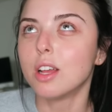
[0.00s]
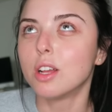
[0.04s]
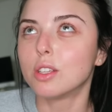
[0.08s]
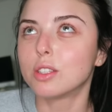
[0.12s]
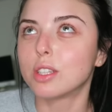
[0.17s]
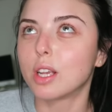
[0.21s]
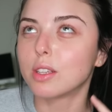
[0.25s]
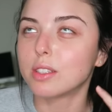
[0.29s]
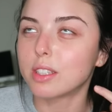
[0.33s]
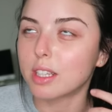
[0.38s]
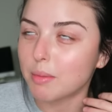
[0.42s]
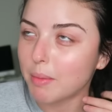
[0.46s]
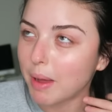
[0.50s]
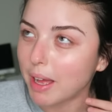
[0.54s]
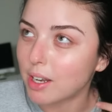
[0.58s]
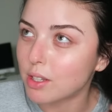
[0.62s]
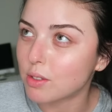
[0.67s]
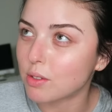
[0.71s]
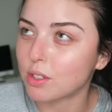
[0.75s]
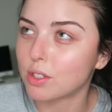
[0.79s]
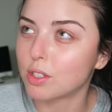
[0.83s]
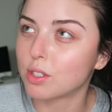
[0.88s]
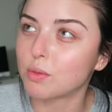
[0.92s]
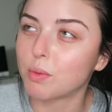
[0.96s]
So I was like, might
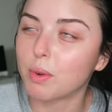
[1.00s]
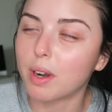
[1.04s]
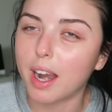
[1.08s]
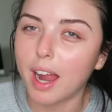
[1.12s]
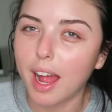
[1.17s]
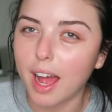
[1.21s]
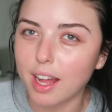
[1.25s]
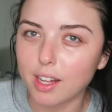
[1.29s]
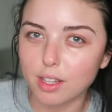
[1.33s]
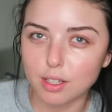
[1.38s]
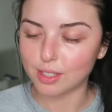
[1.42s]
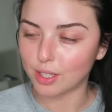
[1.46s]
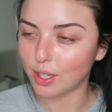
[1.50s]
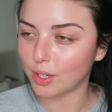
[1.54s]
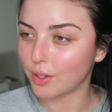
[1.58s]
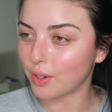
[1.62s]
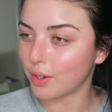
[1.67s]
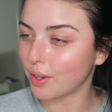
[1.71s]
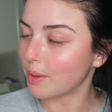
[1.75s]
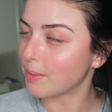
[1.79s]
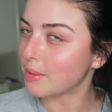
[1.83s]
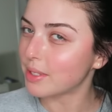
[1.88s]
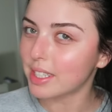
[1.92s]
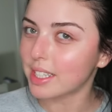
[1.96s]
as well just wear a hat. So
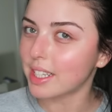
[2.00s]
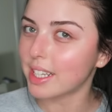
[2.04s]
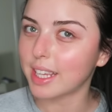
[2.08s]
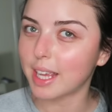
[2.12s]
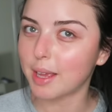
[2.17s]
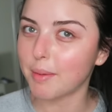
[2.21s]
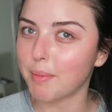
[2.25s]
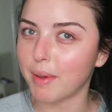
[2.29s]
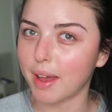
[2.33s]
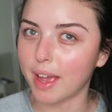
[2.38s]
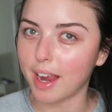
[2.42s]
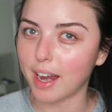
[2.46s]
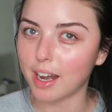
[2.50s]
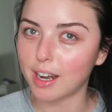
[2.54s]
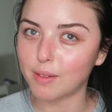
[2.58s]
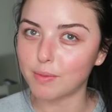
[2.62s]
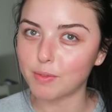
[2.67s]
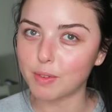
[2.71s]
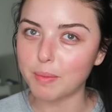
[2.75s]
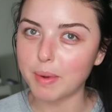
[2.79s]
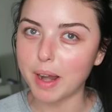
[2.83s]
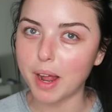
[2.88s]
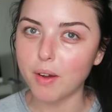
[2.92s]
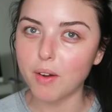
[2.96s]
I'm just gonna keep my hair
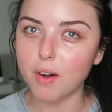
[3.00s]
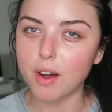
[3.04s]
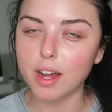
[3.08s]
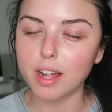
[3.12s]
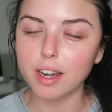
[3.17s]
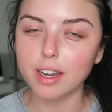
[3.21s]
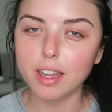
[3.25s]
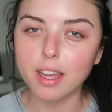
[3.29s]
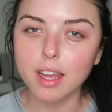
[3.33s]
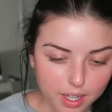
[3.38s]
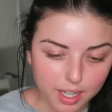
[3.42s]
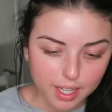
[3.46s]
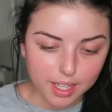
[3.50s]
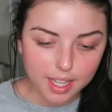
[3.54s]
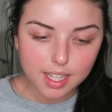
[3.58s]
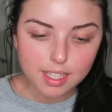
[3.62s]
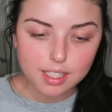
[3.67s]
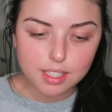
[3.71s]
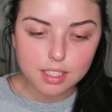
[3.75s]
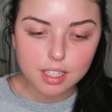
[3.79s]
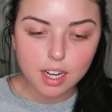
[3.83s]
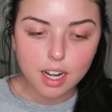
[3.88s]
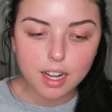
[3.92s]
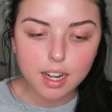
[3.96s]
up from now on. We're gonna
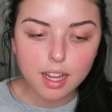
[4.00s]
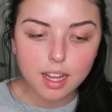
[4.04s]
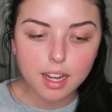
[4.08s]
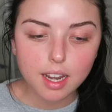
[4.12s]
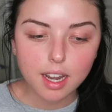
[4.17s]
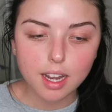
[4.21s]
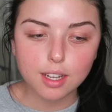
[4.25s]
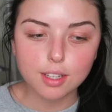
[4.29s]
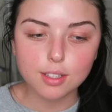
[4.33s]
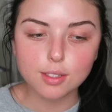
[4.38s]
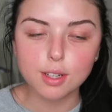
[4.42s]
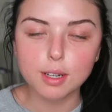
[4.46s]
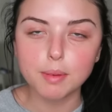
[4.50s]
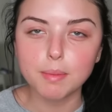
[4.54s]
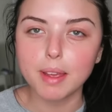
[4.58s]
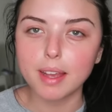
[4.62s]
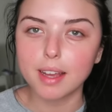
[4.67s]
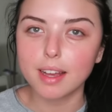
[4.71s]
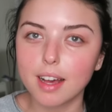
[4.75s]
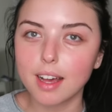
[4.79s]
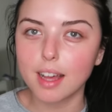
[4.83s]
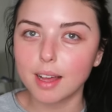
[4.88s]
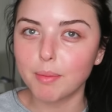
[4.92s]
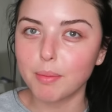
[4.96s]
get started and do our
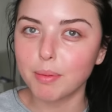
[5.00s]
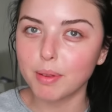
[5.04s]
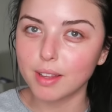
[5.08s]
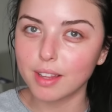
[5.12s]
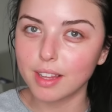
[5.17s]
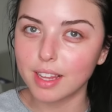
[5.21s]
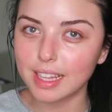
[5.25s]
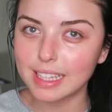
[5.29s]
makeup